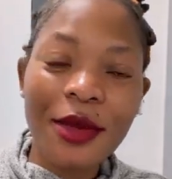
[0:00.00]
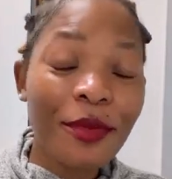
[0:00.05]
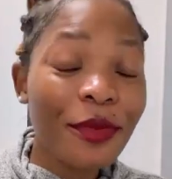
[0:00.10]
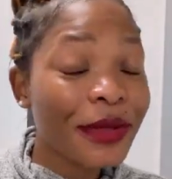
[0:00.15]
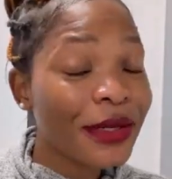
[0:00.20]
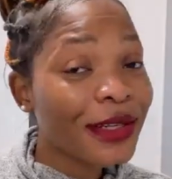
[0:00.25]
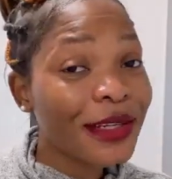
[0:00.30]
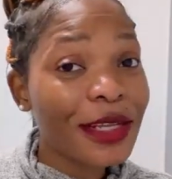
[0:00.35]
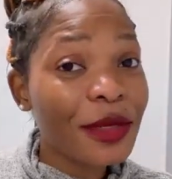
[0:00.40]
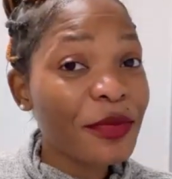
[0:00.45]

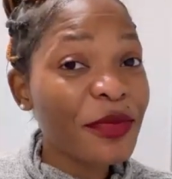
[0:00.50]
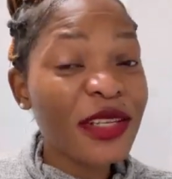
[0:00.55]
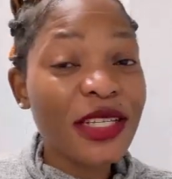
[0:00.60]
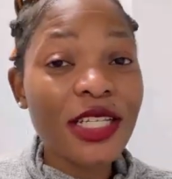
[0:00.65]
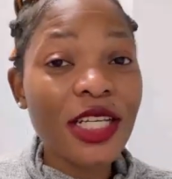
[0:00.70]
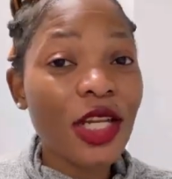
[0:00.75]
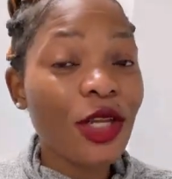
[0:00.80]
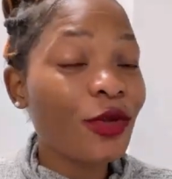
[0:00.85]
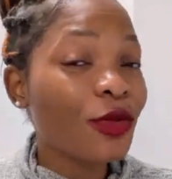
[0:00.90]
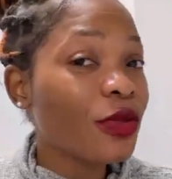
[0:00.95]
But let me
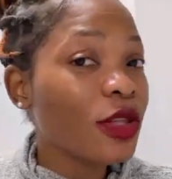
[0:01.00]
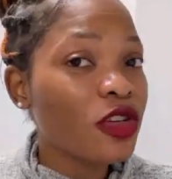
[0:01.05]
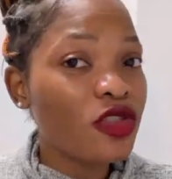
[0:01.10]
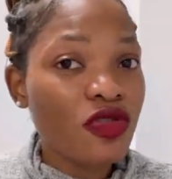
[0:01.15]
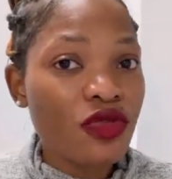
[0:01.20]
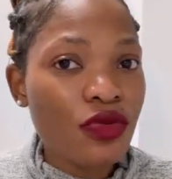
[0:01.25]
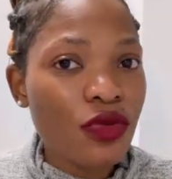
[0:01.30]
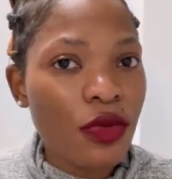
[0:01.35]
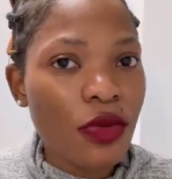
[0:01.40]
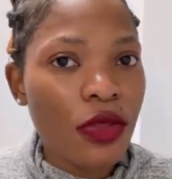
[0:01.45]
tell you the
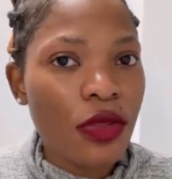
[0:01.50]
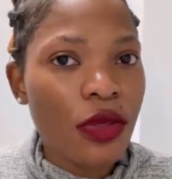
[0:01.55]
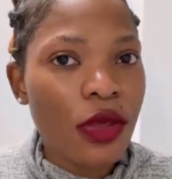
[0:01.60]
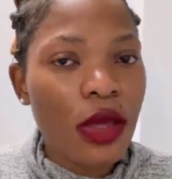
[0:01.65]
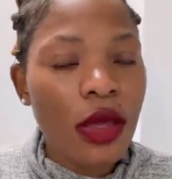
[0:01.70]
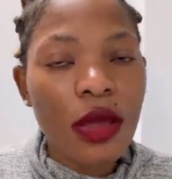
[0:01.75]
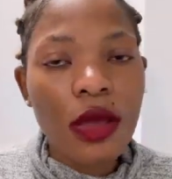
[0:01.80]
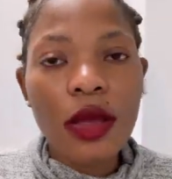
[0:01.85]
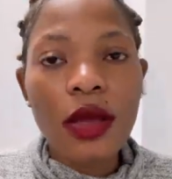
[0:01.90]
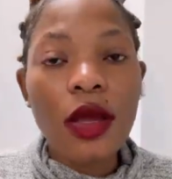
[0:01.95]
truth,
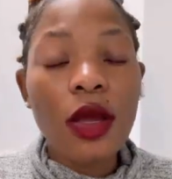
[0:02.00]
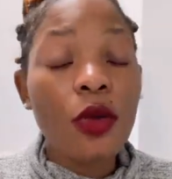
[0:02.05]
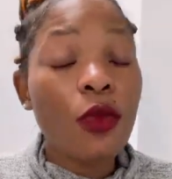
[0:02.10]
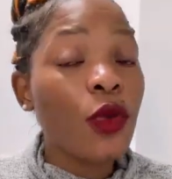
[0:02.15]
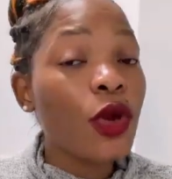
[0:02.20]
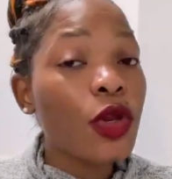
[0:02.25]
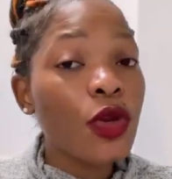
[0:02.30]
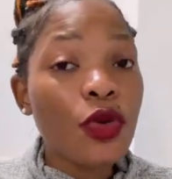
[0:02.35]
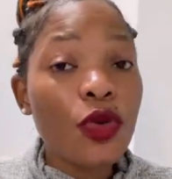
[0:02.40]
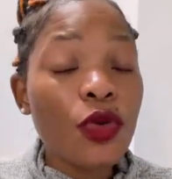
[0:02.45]

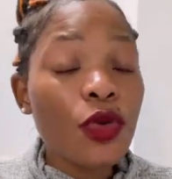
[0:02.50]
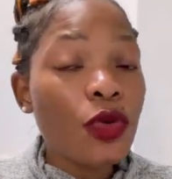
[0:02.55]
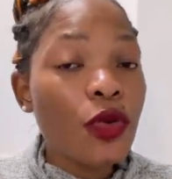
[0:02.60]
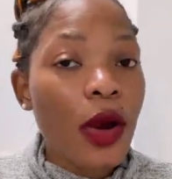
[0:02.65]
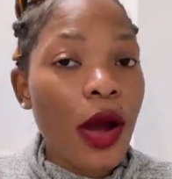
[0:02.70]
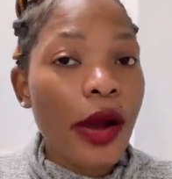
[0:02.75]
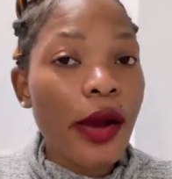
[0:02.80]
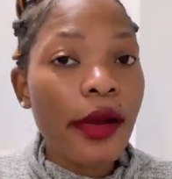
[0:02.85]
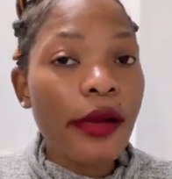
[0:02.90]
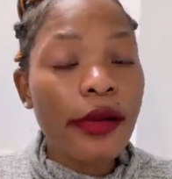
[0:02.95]
when you
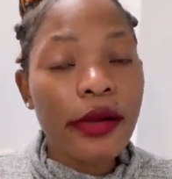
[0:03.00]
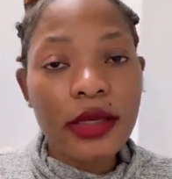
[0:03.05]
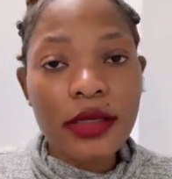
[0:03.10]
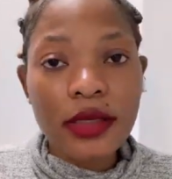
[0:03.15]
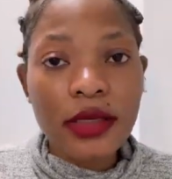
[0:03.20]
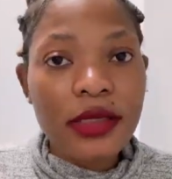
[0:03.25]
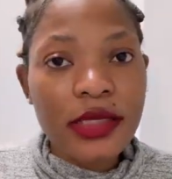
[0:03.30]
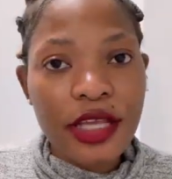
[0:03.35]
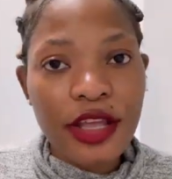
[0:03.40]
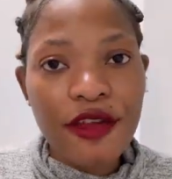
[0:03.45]
work as
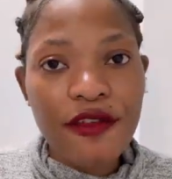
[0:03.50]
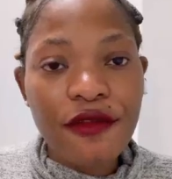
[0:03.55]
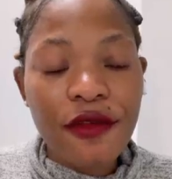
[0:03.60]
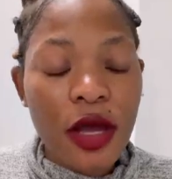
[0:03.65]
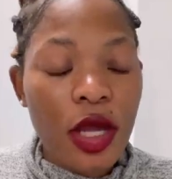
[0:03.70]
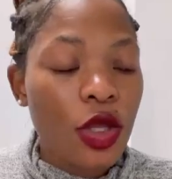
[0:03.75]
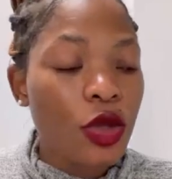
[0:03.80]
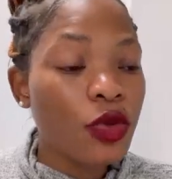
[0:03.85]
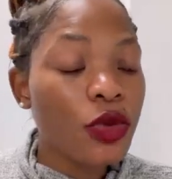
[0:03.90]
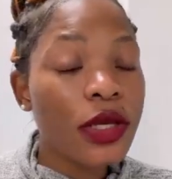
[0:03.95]
a
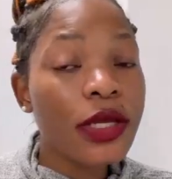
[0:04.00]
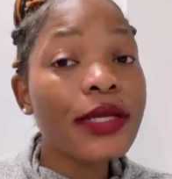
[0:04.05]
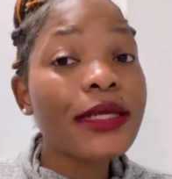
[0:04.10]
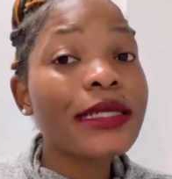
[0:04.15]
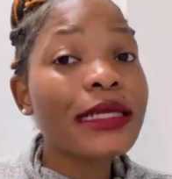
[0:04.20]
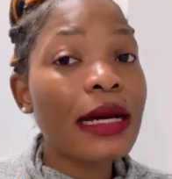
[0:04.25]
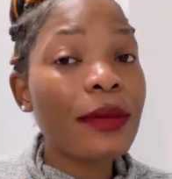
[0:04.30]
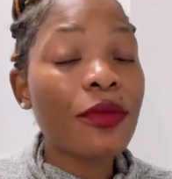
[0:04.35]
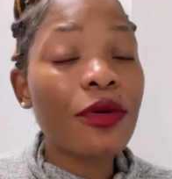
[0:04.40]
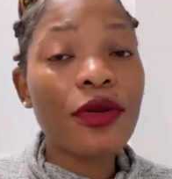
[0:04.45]
saver, you eat
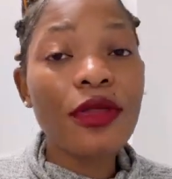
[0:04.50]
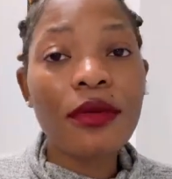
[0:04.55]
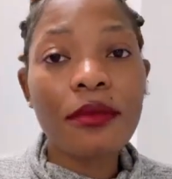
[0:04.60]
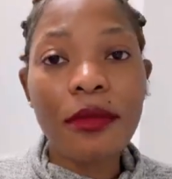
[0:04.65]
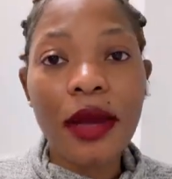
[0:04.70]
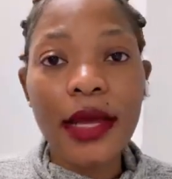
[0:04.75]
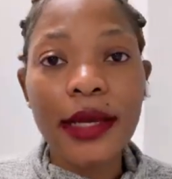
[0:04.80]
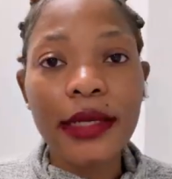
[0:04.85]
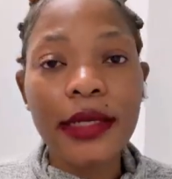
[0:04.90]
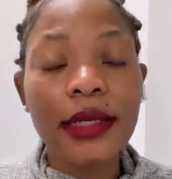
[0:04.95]
double the
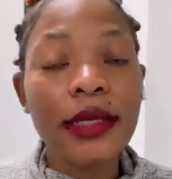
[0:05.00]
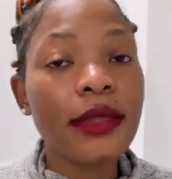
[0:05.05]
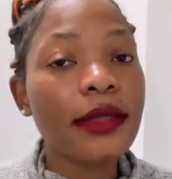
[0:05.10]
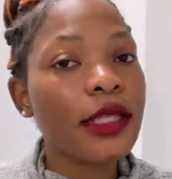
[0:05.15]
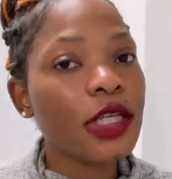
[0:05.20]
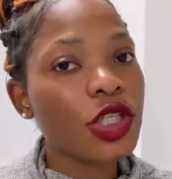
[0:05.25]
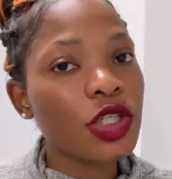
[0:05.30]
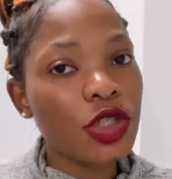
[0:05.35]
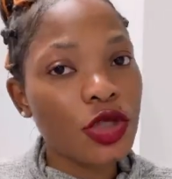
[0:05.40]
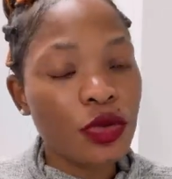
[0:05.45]
money
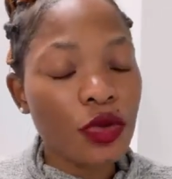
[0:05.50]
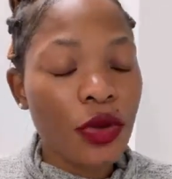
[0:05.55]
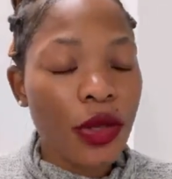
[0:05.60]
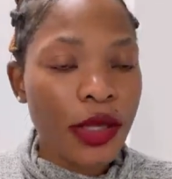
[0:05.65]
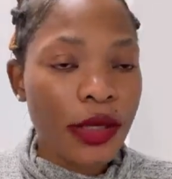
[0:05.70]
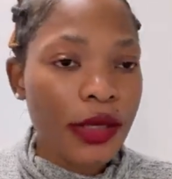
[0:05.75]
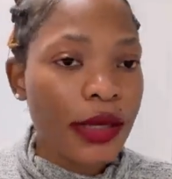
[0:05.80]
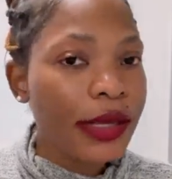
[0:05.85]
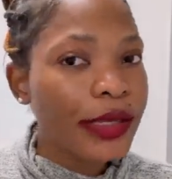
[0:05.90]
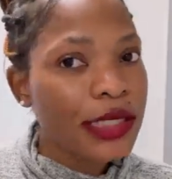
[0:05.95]
that you
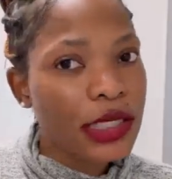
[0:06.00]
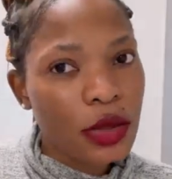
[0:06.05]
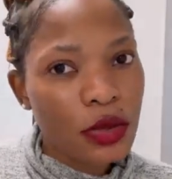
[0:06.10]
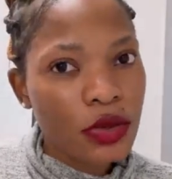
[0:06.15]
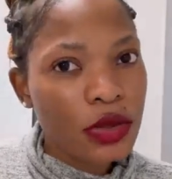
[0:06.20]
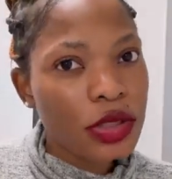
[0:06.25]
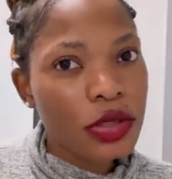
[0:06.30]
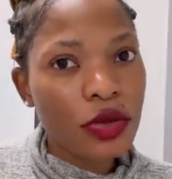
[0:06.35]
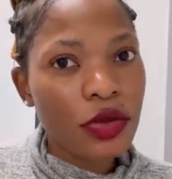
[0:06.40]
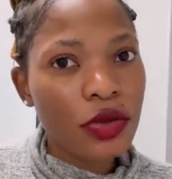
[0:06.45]
earn as a
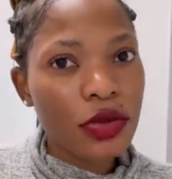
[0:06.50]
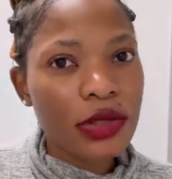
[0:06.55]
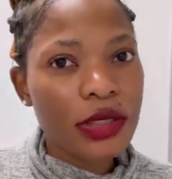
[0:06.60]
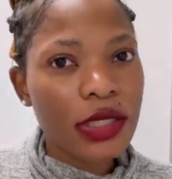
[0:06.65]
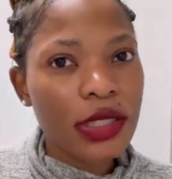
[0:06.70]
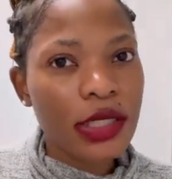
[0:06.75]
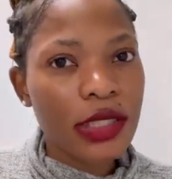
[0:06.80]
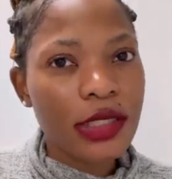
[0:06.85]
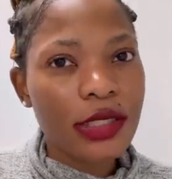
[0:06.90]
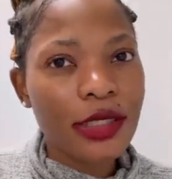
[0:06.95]
hotel
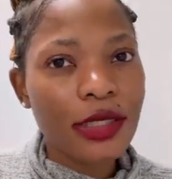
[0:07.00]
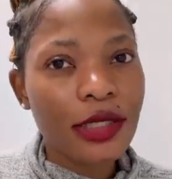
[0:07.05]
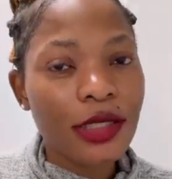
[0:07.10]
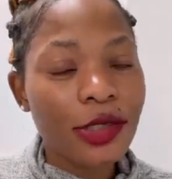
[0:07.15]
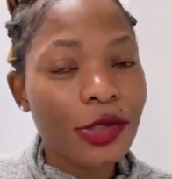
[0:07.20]
utility.